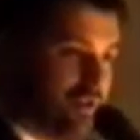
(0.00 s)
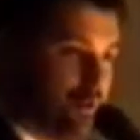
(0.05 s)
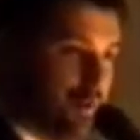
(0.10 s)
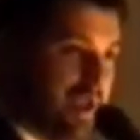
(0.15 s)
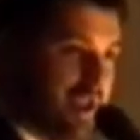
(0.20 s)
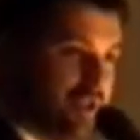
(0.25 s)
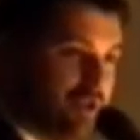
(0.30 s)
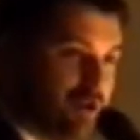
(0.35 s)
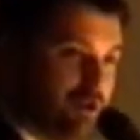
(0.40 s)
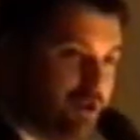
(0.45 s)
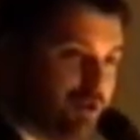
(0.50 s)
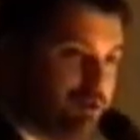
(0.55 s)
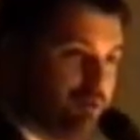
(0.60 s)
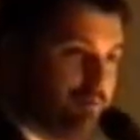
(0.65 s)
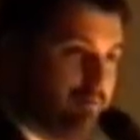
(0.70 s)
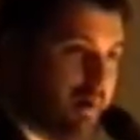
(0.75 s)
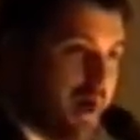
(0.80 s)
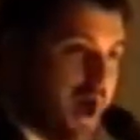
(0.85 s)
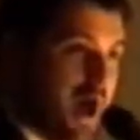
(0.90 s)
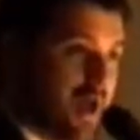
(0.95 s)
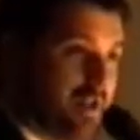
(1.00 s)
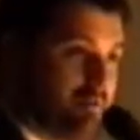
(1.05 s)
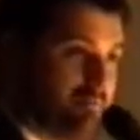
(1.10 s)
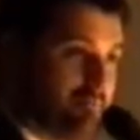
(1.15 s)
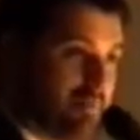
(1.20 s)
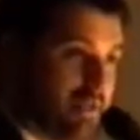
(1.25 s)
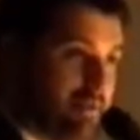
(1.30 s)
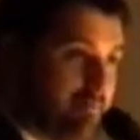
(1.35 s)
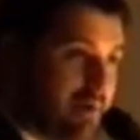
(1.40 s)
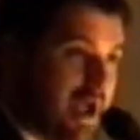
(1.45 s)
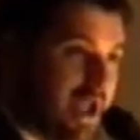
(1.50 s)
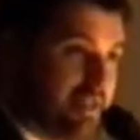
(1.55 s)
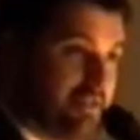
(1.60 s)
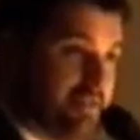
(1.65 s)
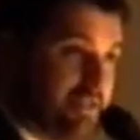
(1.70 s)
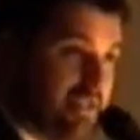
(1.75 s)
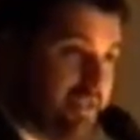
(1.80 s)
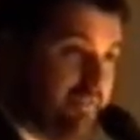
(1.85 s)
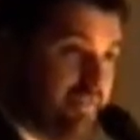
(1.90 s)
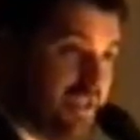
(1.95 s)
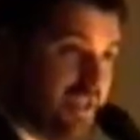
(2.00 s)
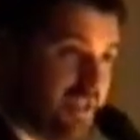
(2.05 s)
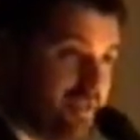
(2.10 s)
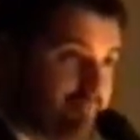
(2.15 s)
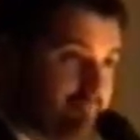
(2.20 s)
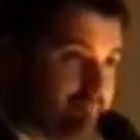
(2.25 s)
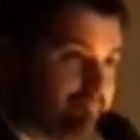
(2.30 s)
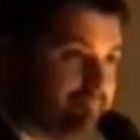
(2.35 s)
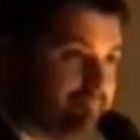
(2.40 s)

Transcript: when you bought me my TV.